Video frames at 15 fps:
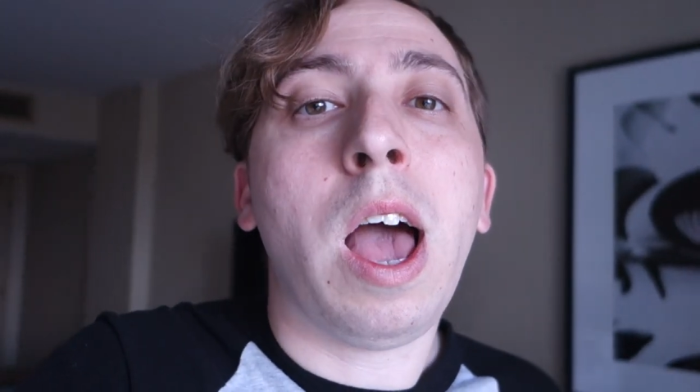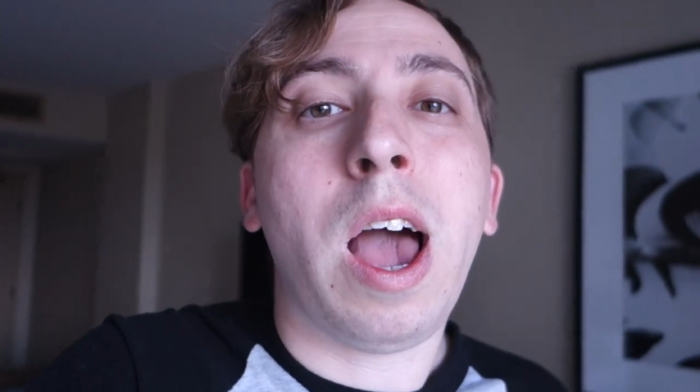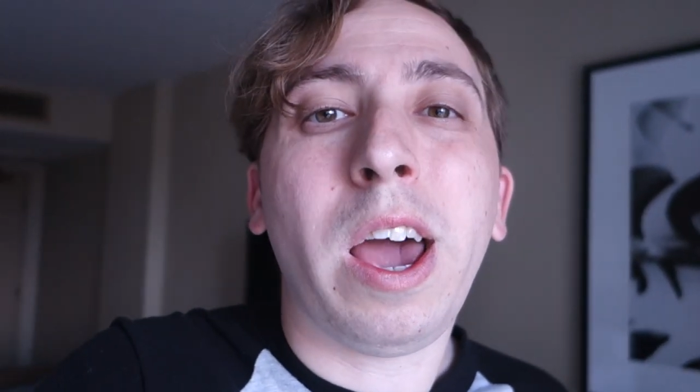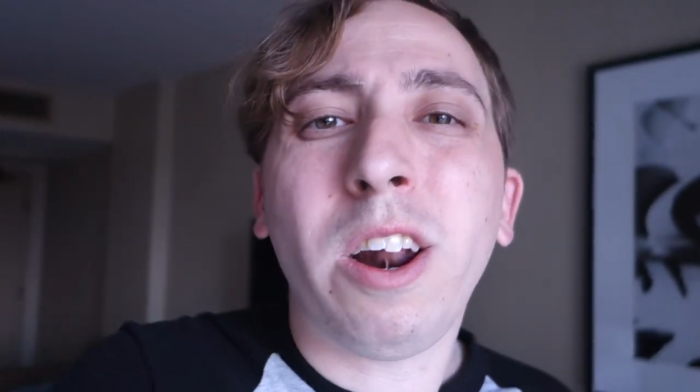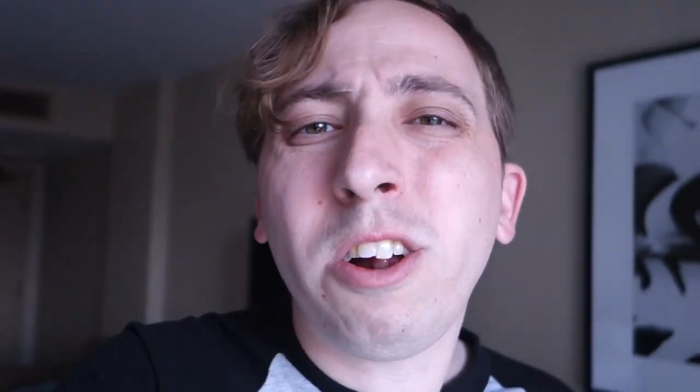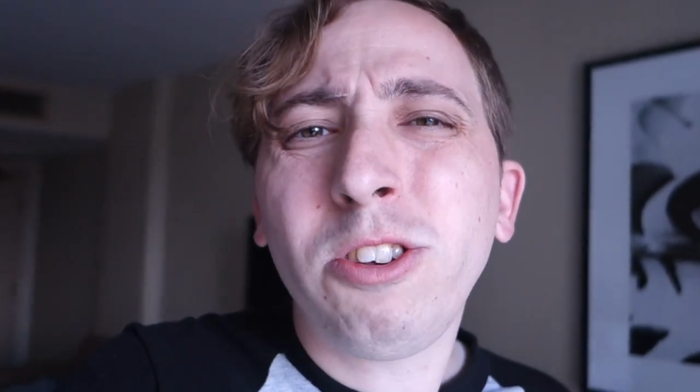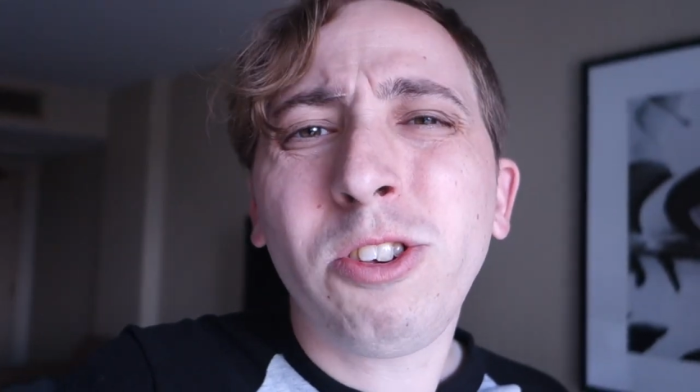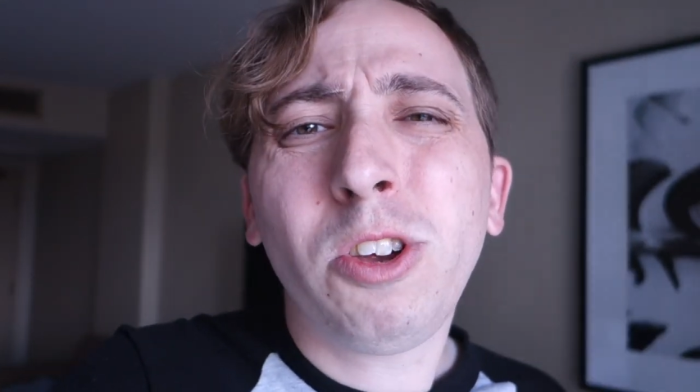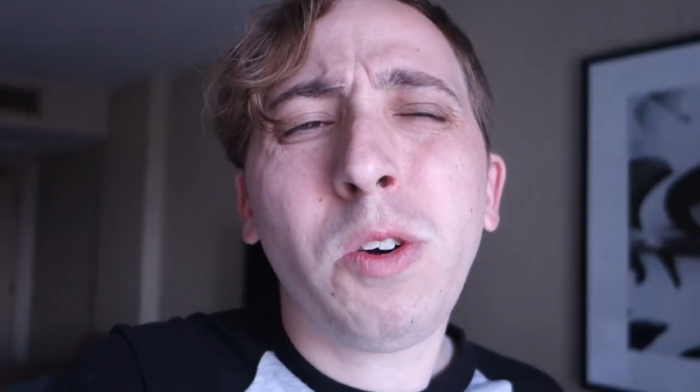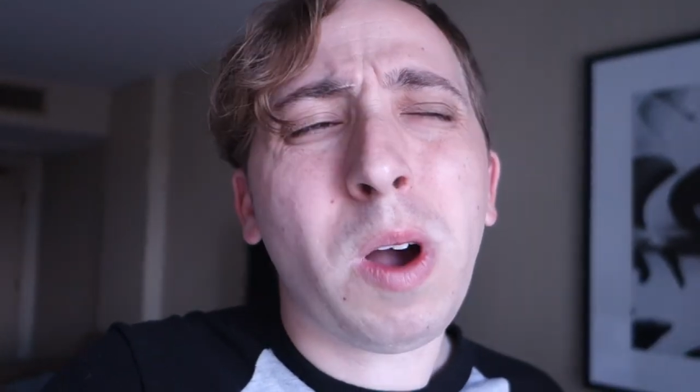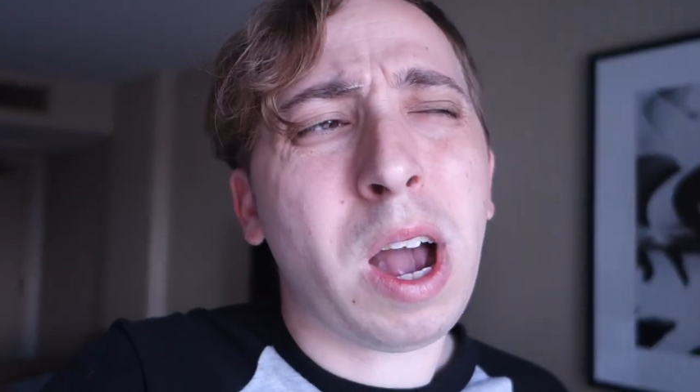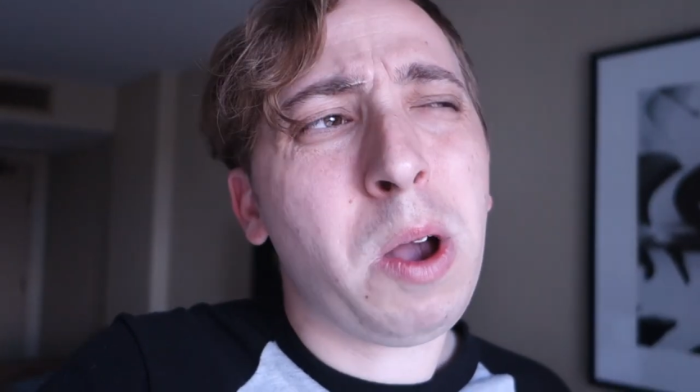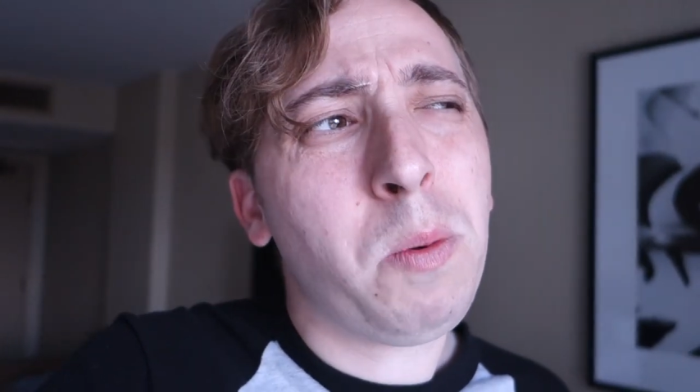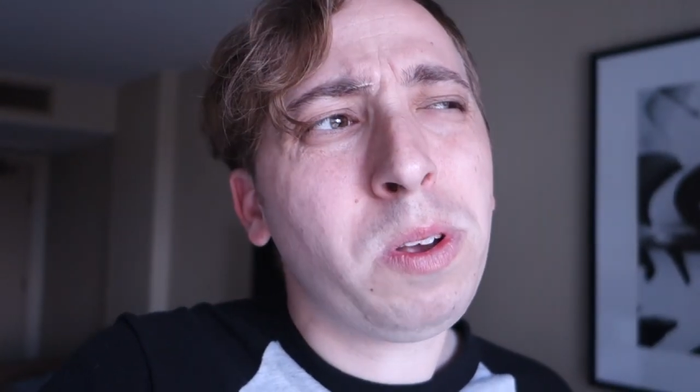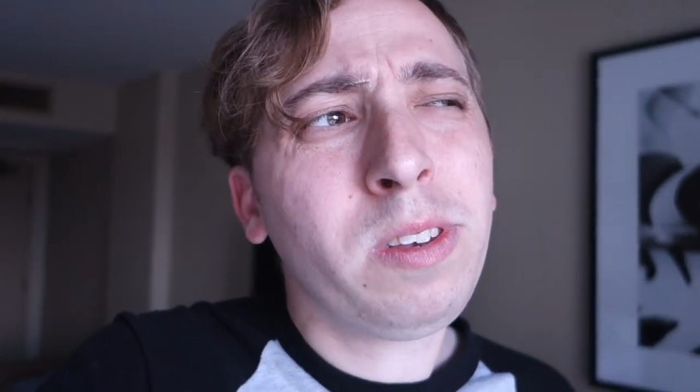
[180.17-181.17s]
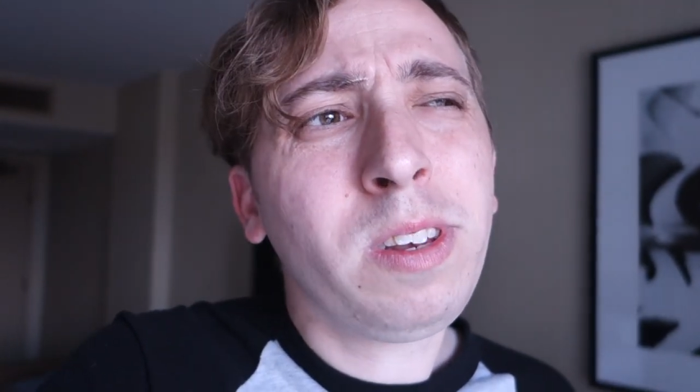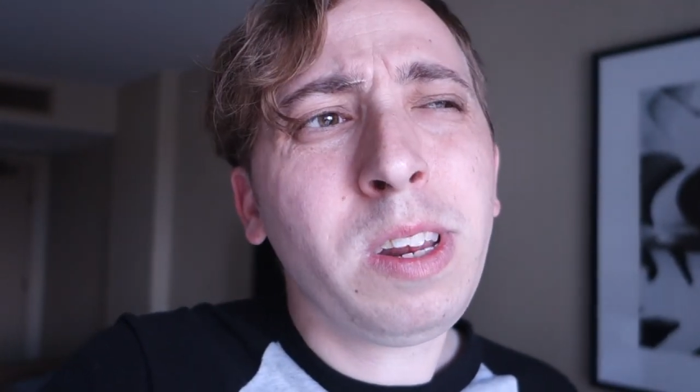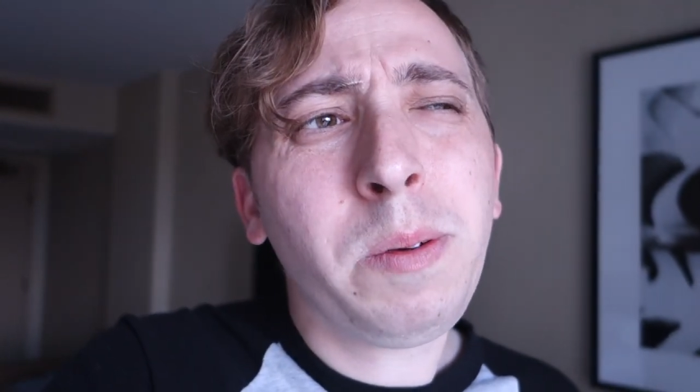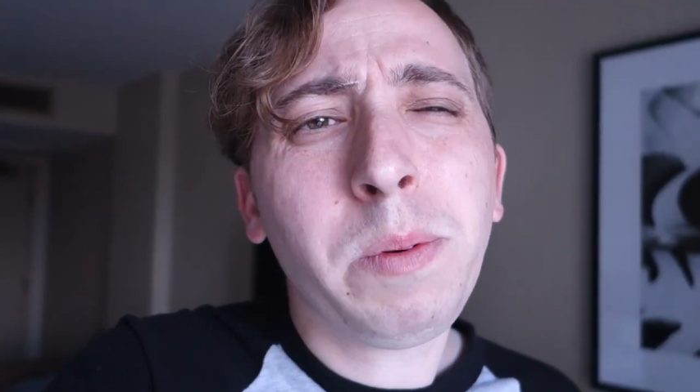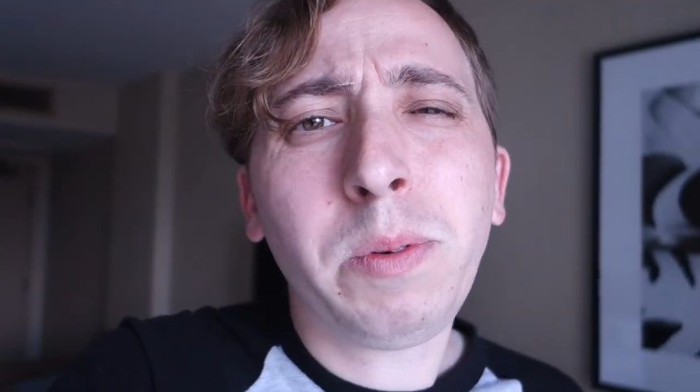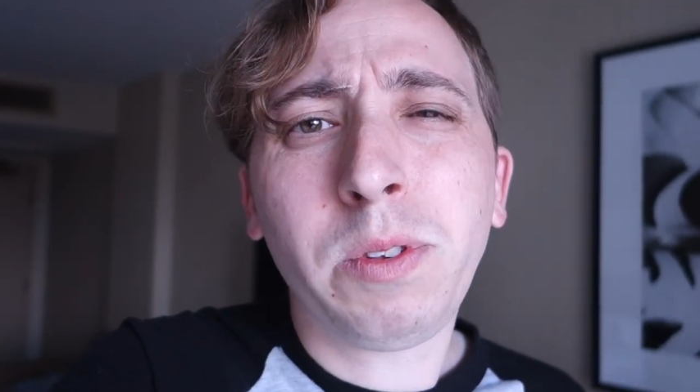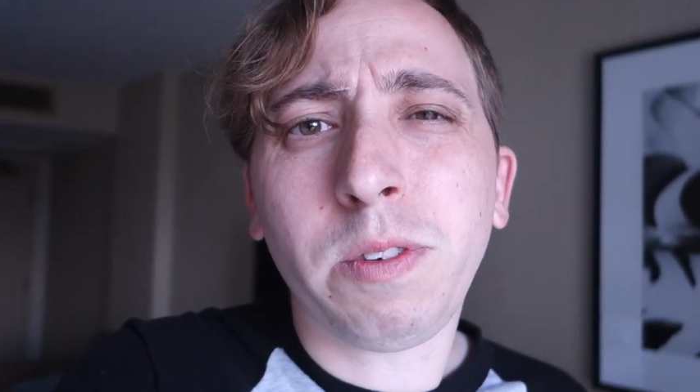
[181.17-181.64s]
And also, I wasn't
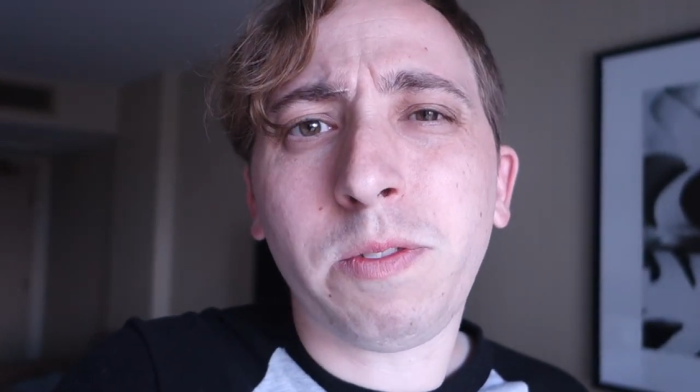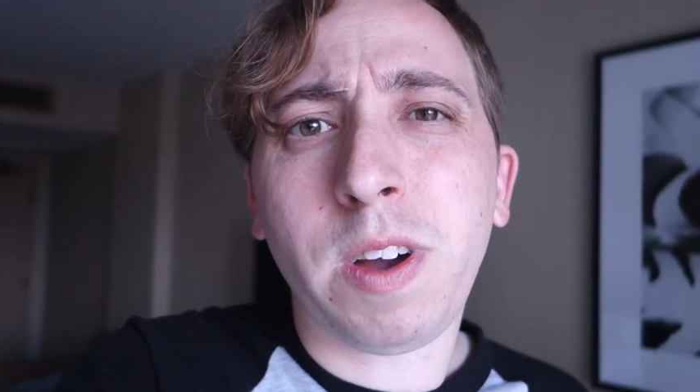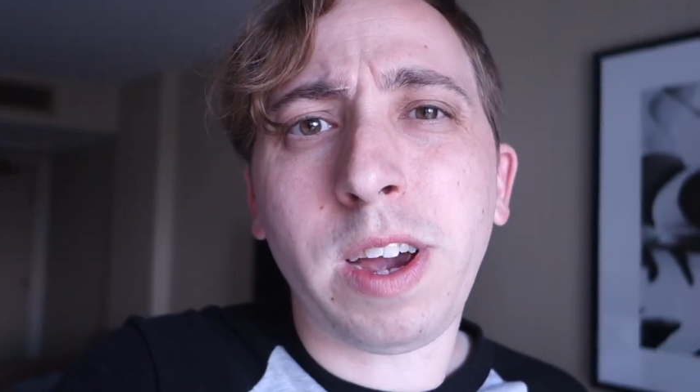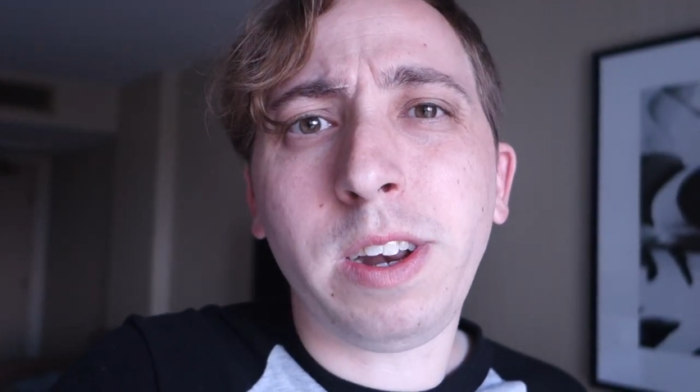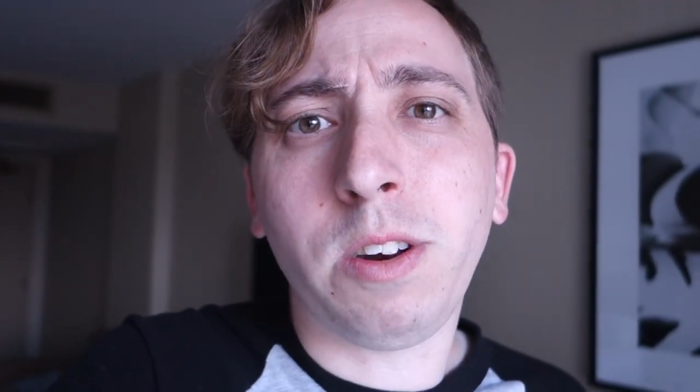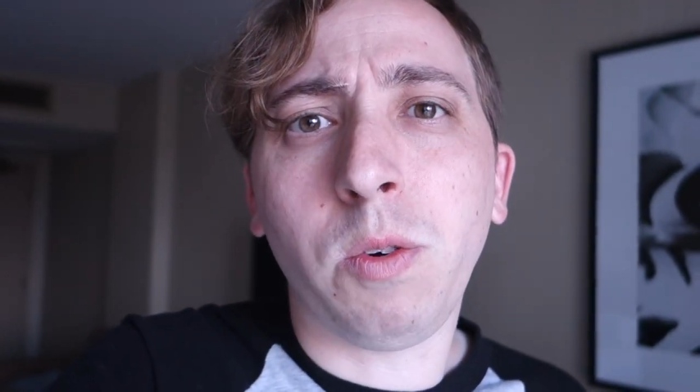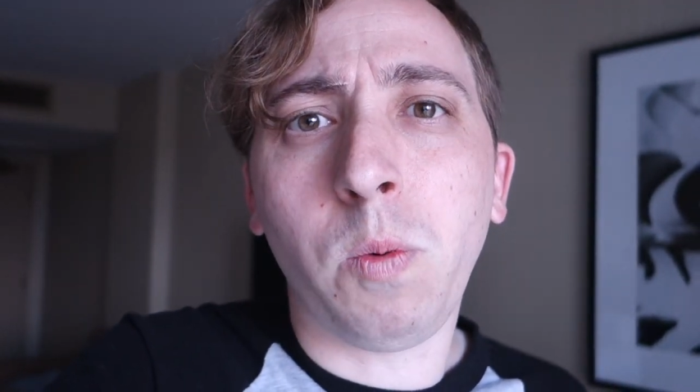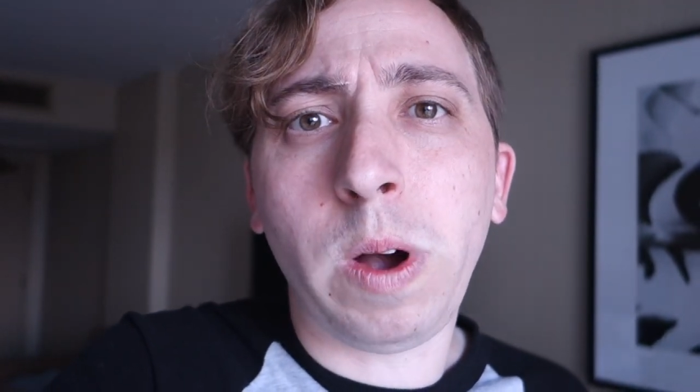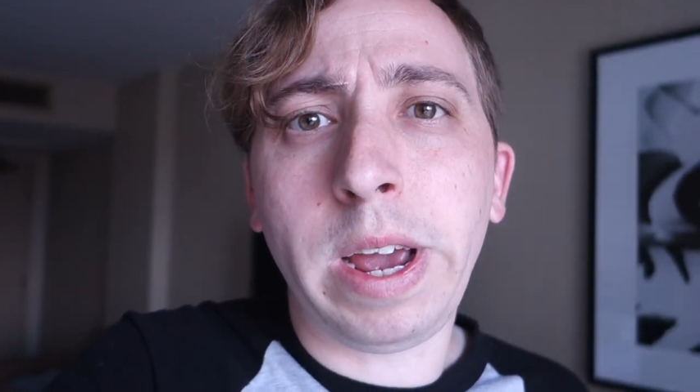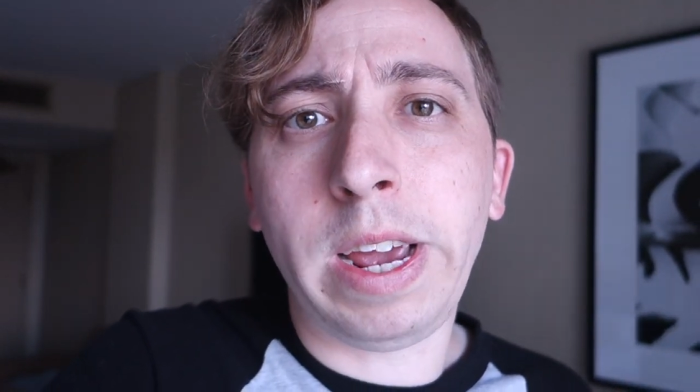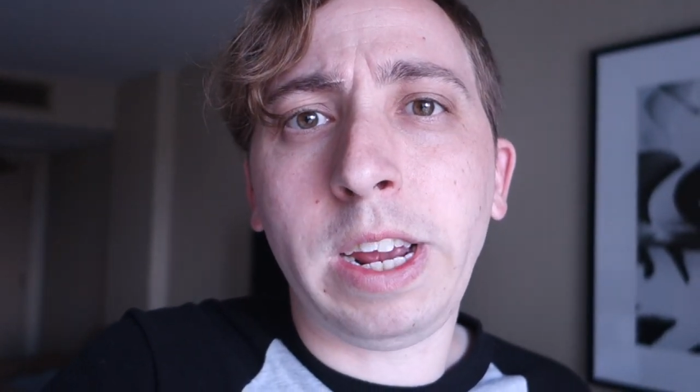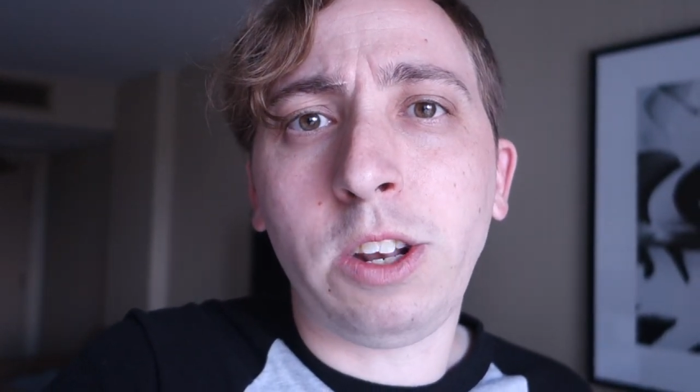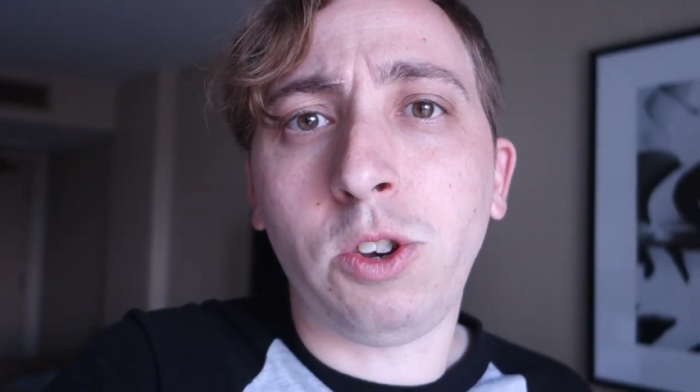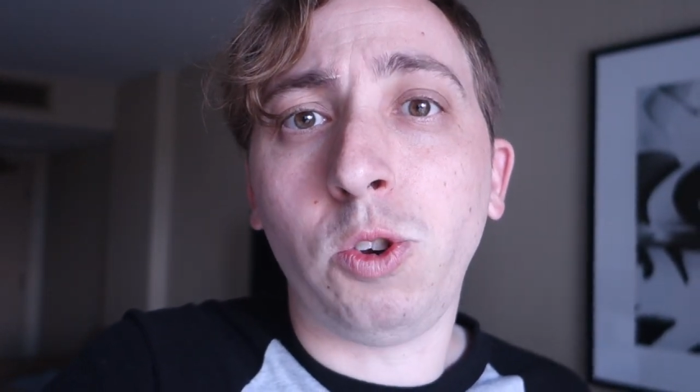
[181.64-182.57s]
able to find a way